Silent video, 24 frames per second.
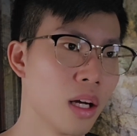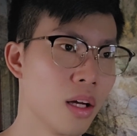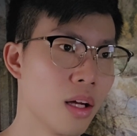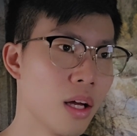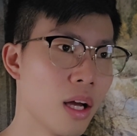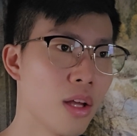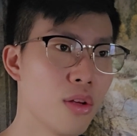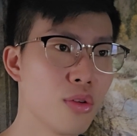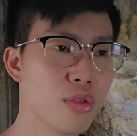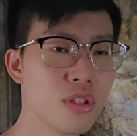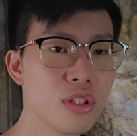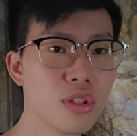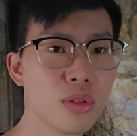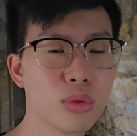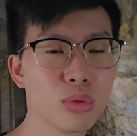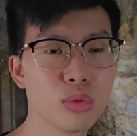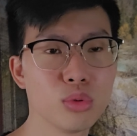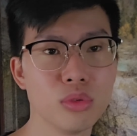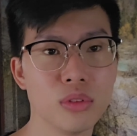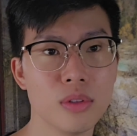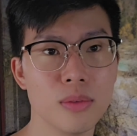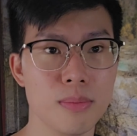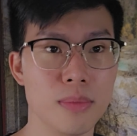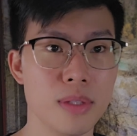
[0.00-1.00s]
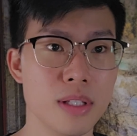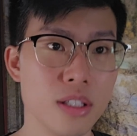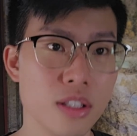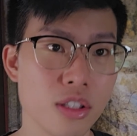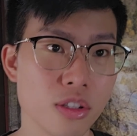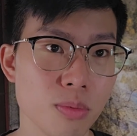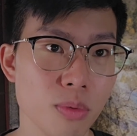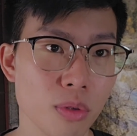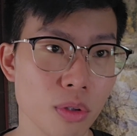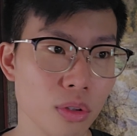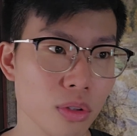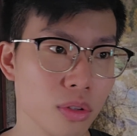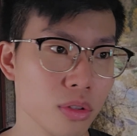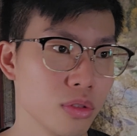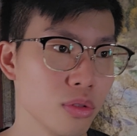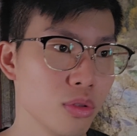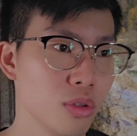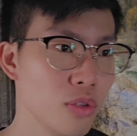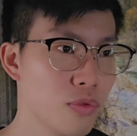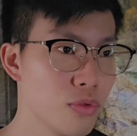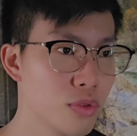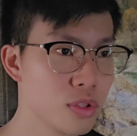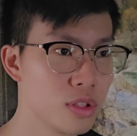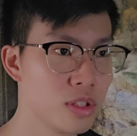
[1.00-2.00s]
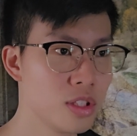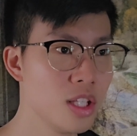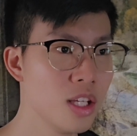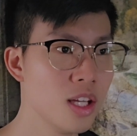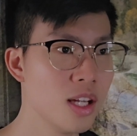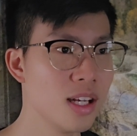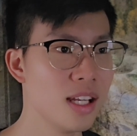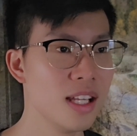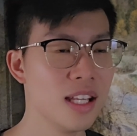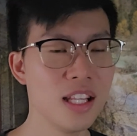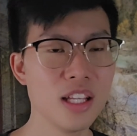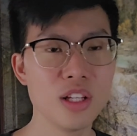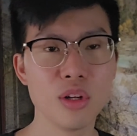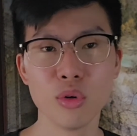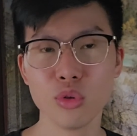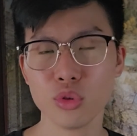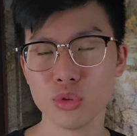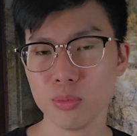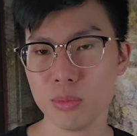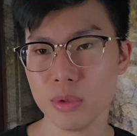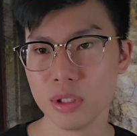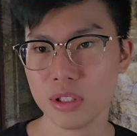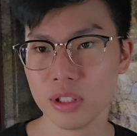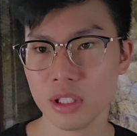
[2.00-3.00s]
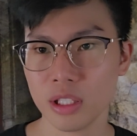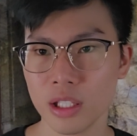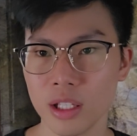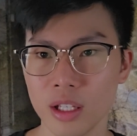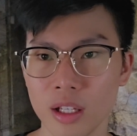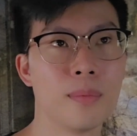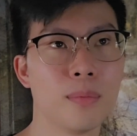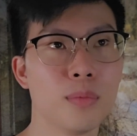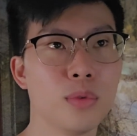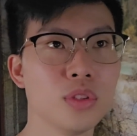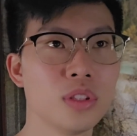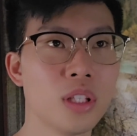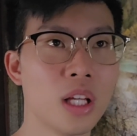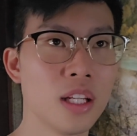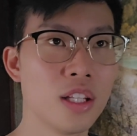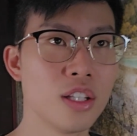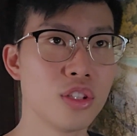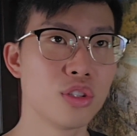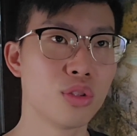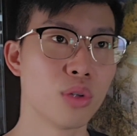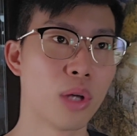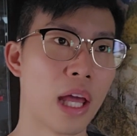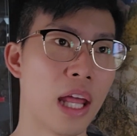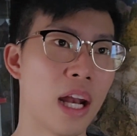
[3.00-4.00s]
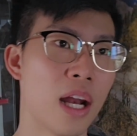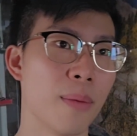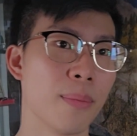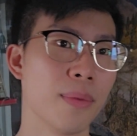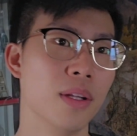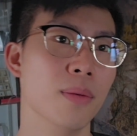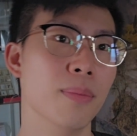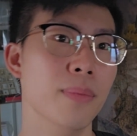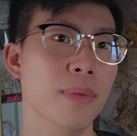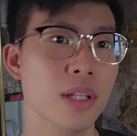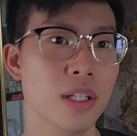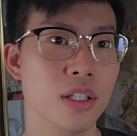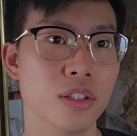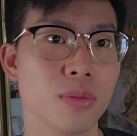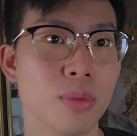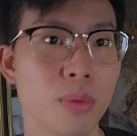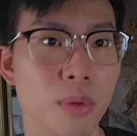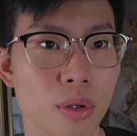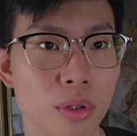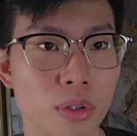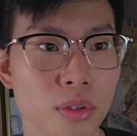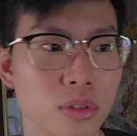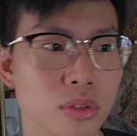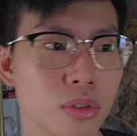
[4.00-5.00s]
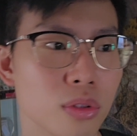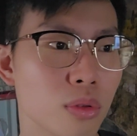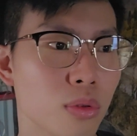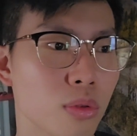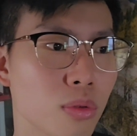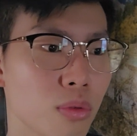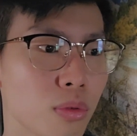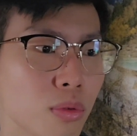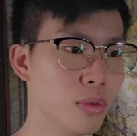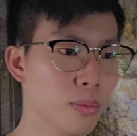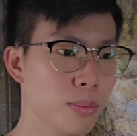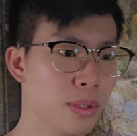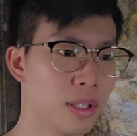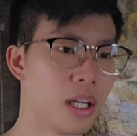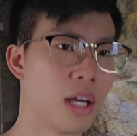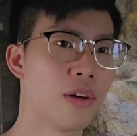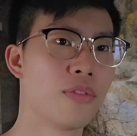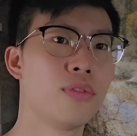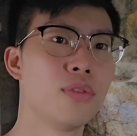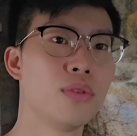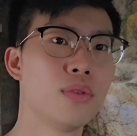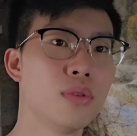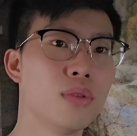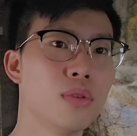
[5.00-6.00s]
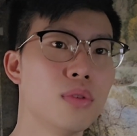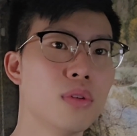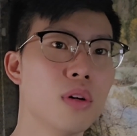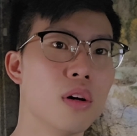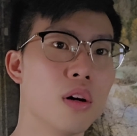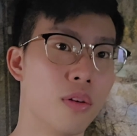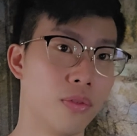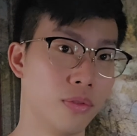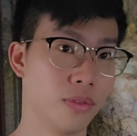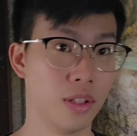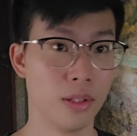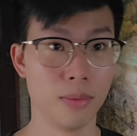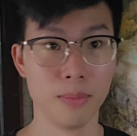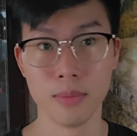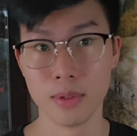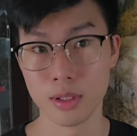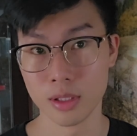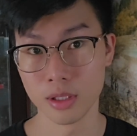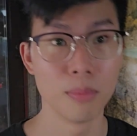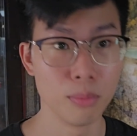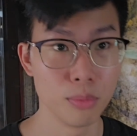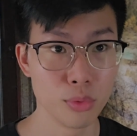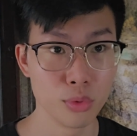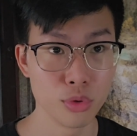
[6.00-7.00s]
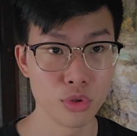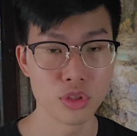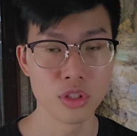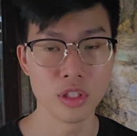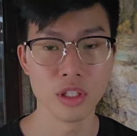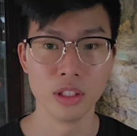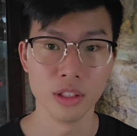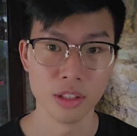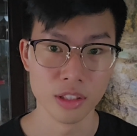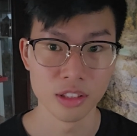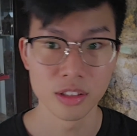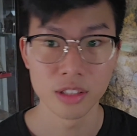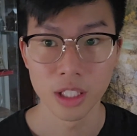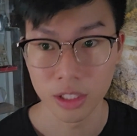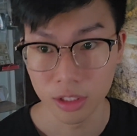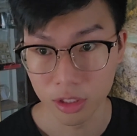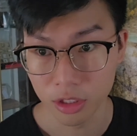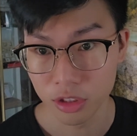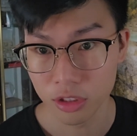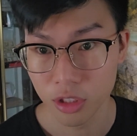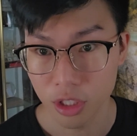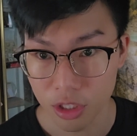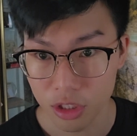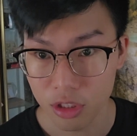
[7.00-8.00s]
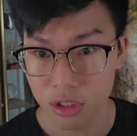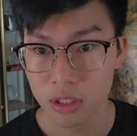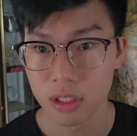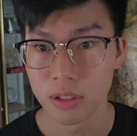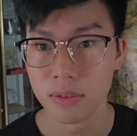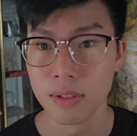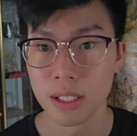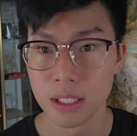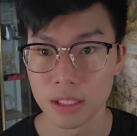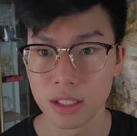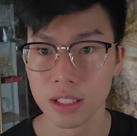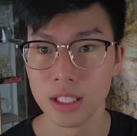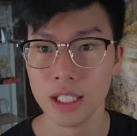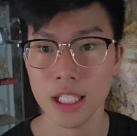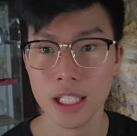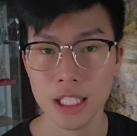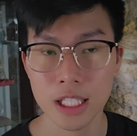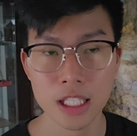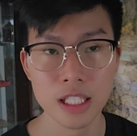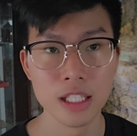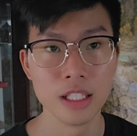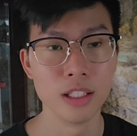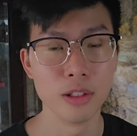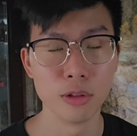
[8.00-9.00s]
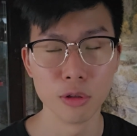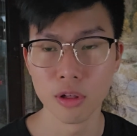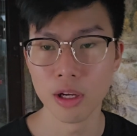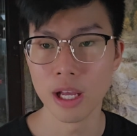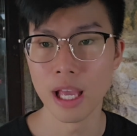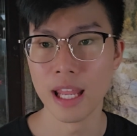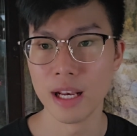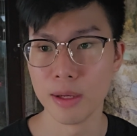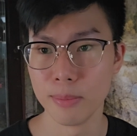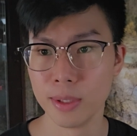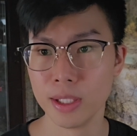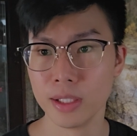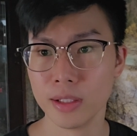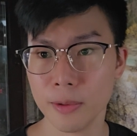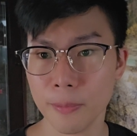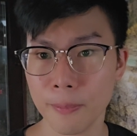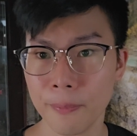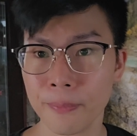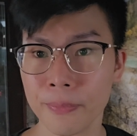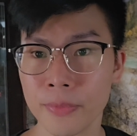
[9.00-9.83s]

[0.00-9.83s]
I usually go to the middle spot. So if you see a Lily goes missing, most likely she'll end up in the middle spot. So be careful of the middle push in center stage if there's a Lily in the enemy team.